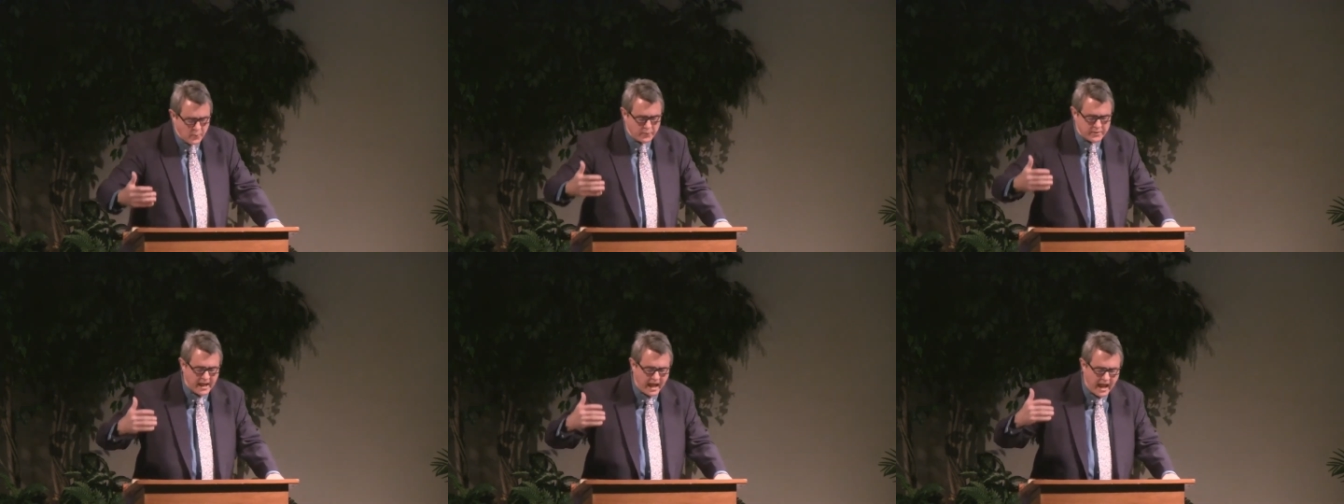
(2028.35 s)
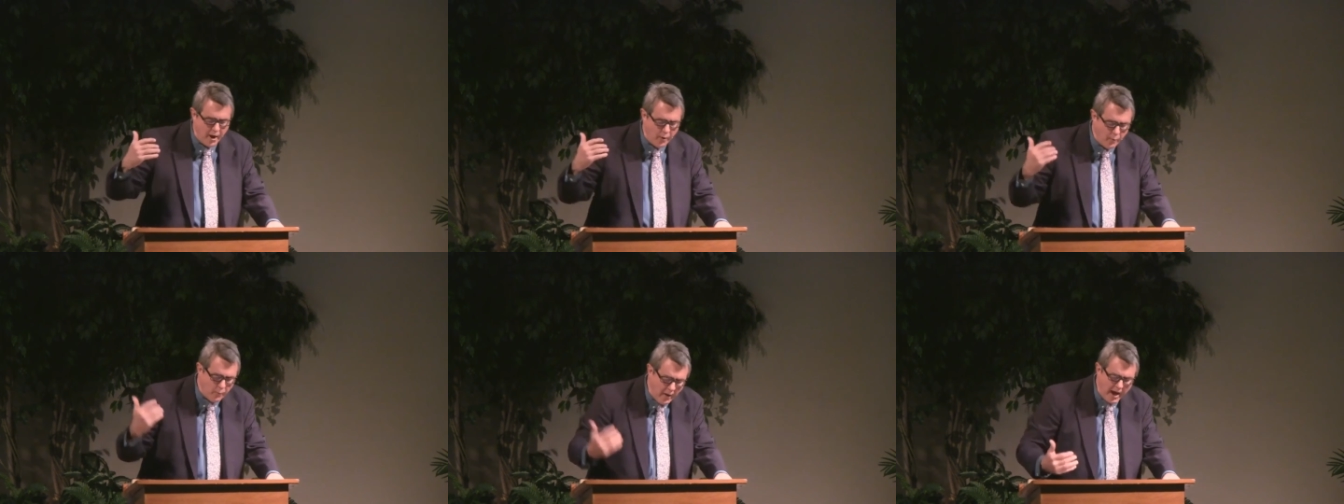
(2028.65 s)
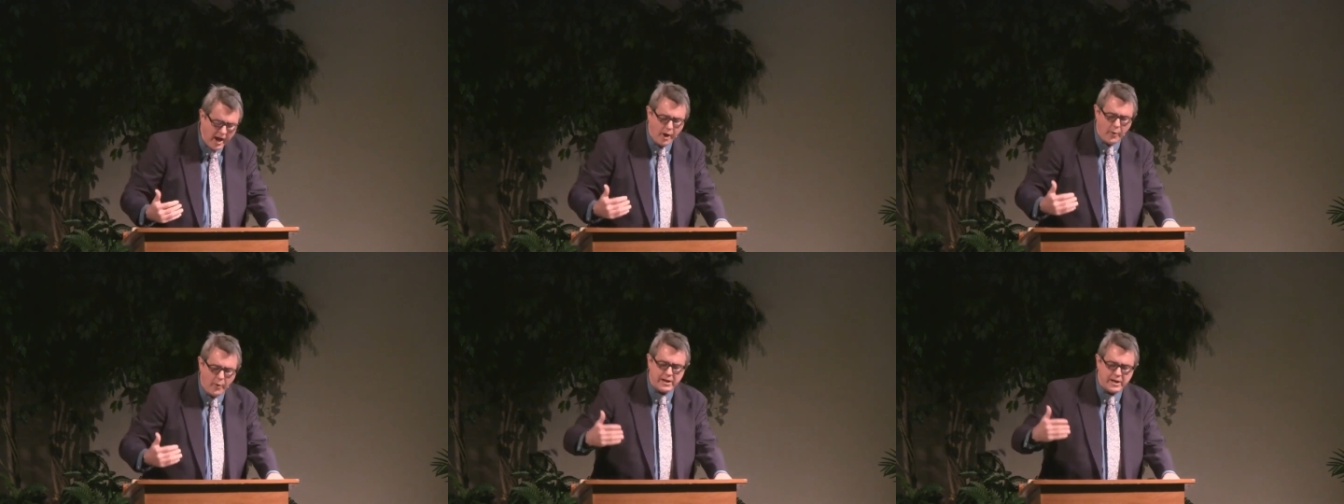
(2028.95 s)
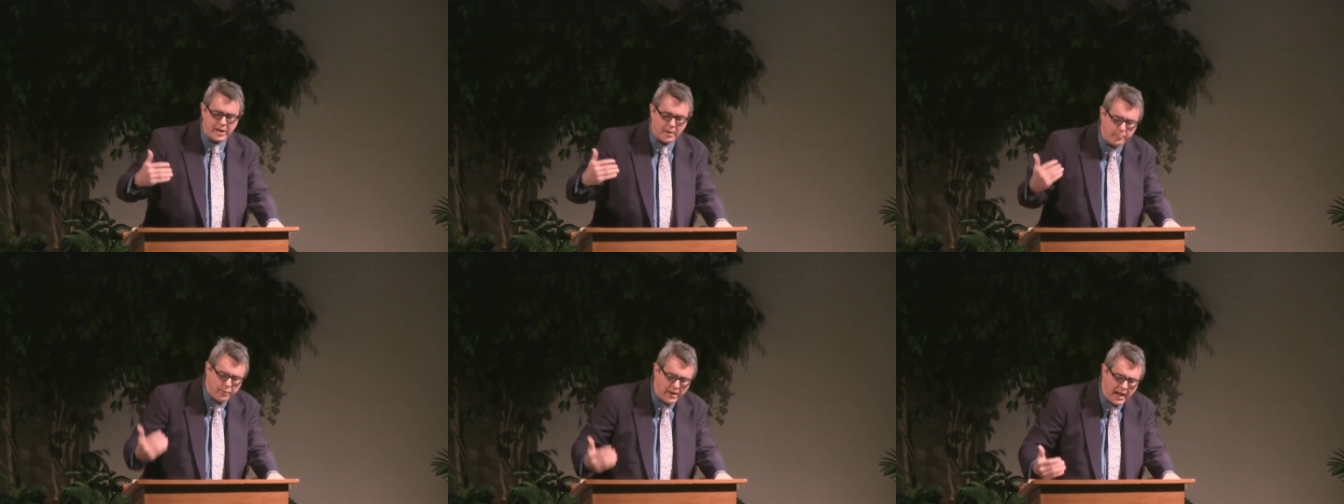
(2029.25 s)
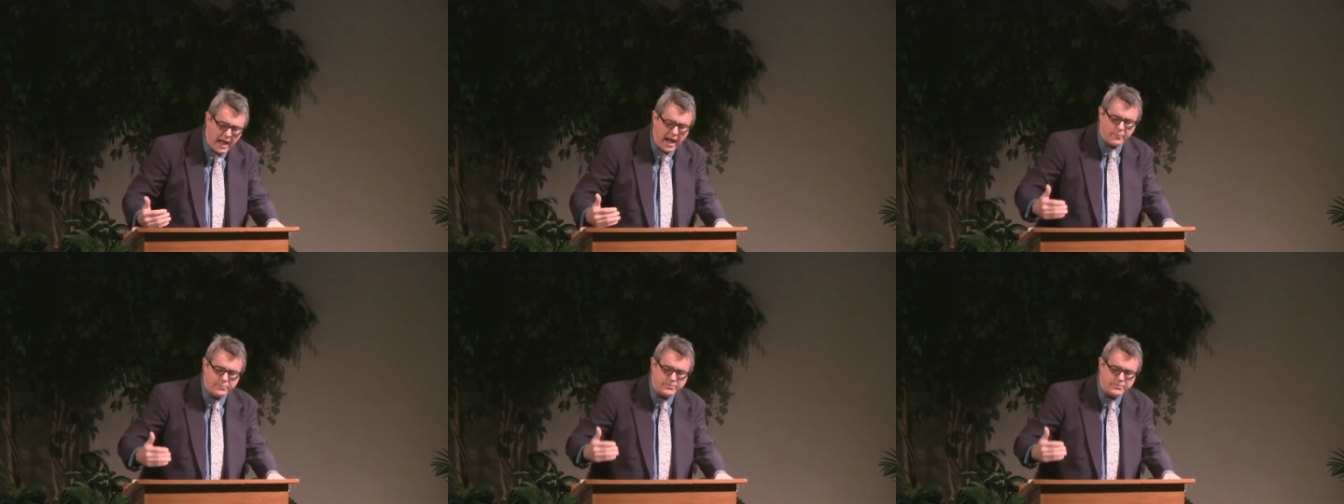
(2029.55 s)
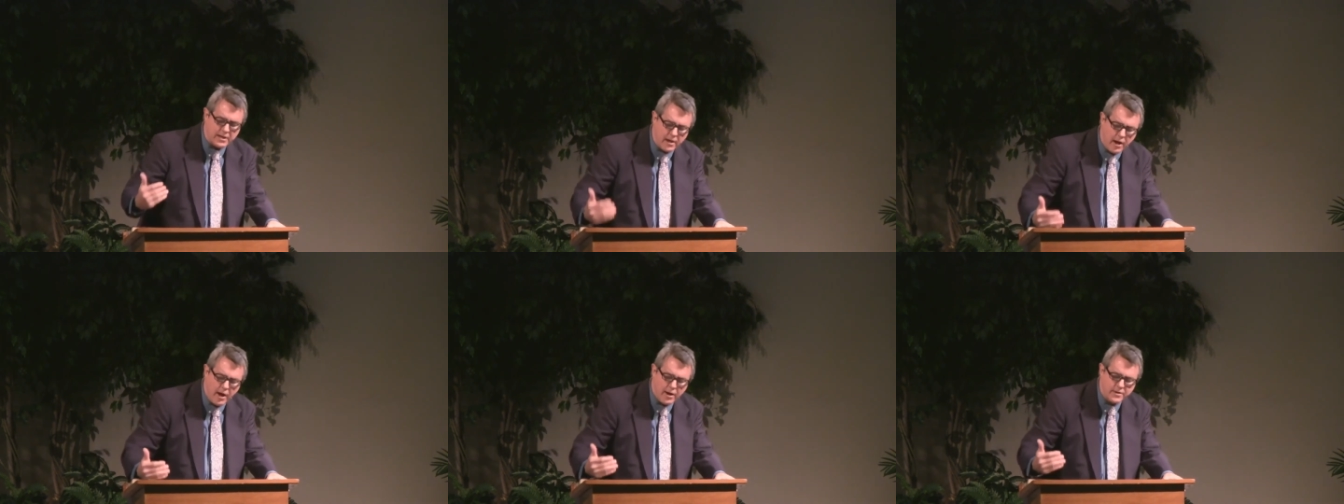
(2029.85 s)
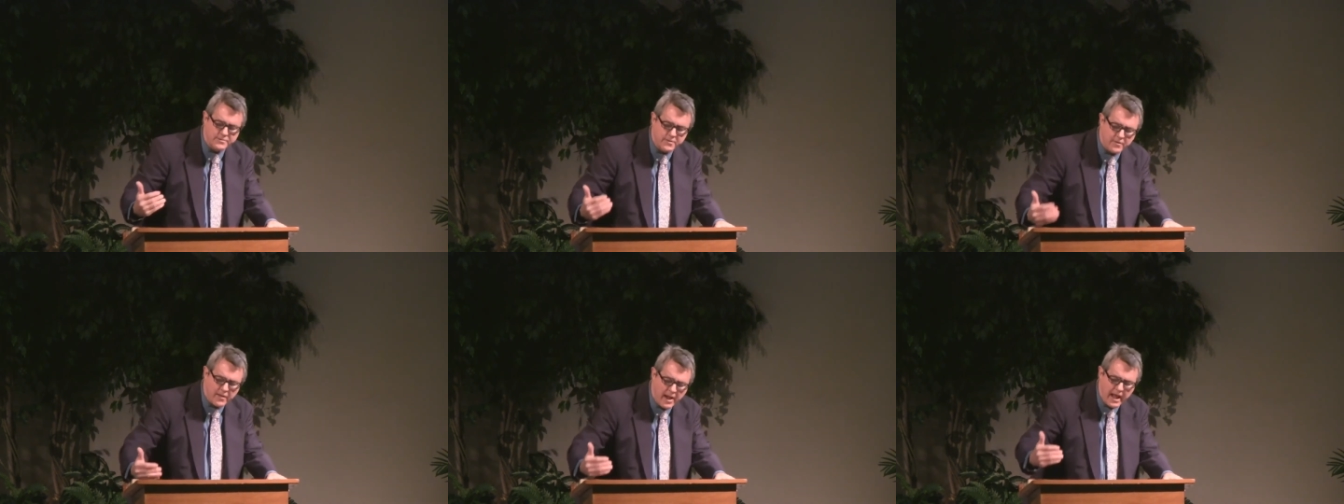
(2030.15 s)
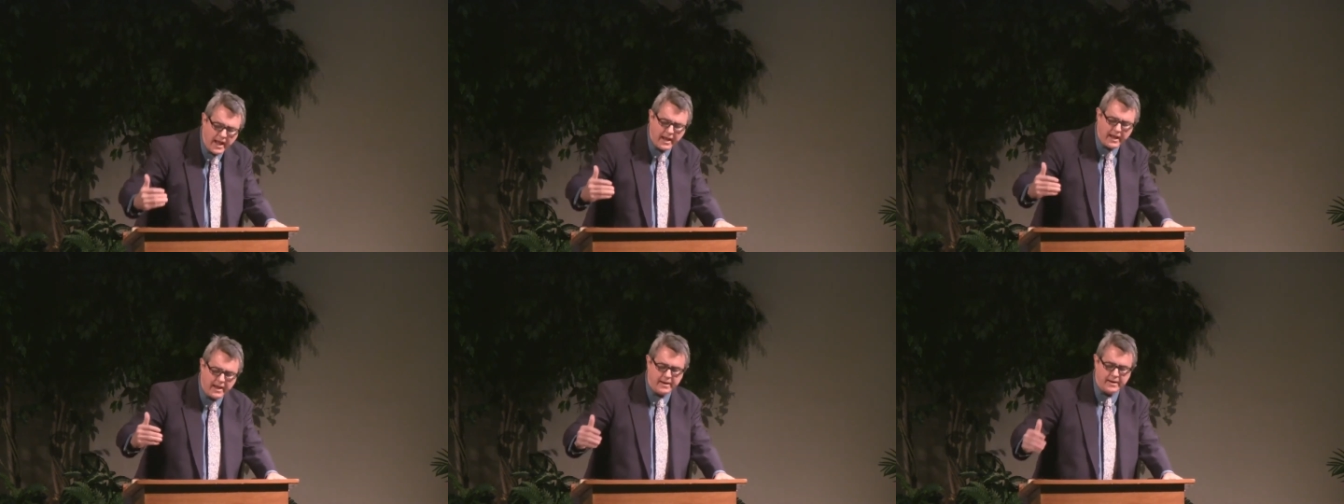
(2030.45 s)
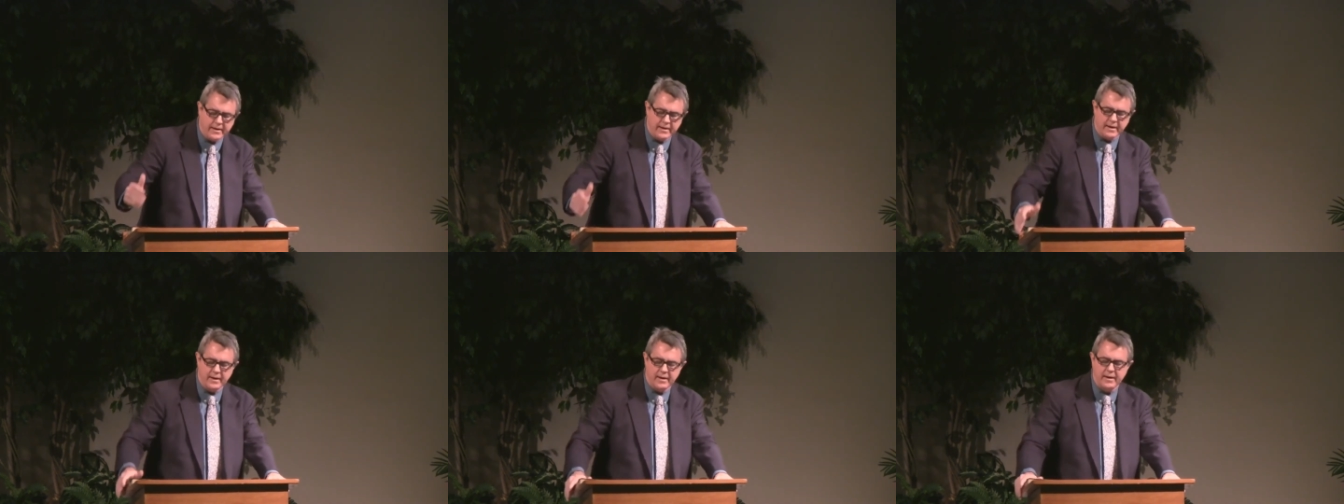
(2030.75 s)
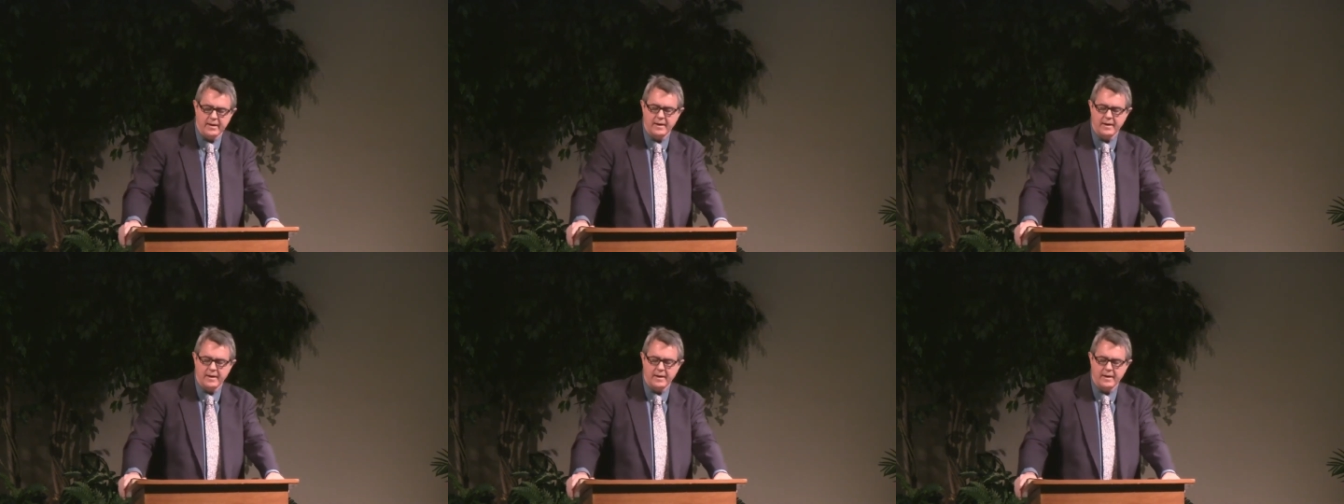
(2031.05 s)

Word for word: with how well we comply with the laws of the land.